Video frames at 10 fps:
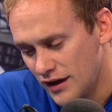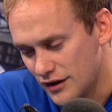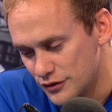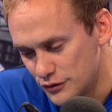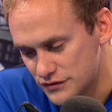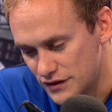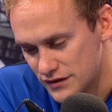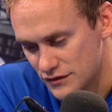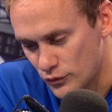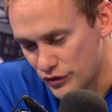a new
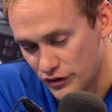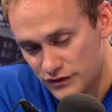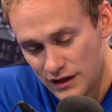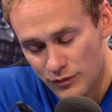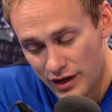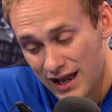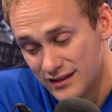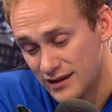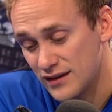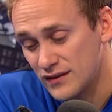season with a team that
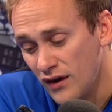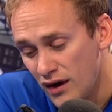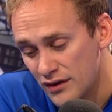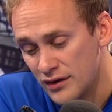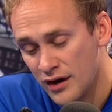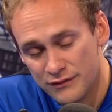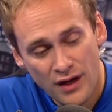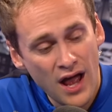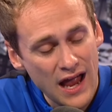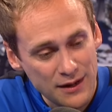has a ton of
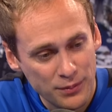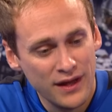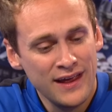hype.